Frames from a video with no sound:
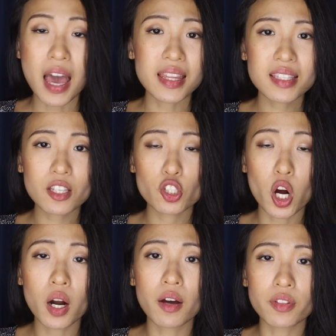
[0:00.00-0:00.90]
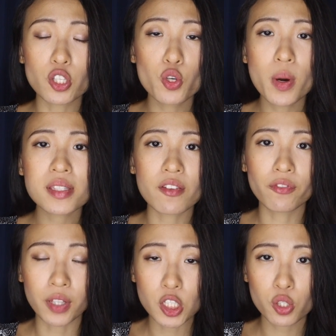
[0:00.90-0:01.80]
And this is a chart of the US
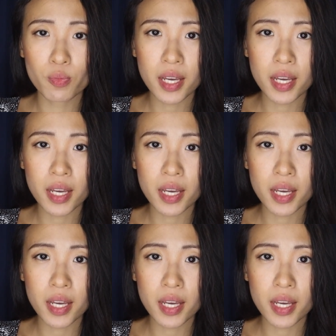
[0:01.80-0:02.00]
inflation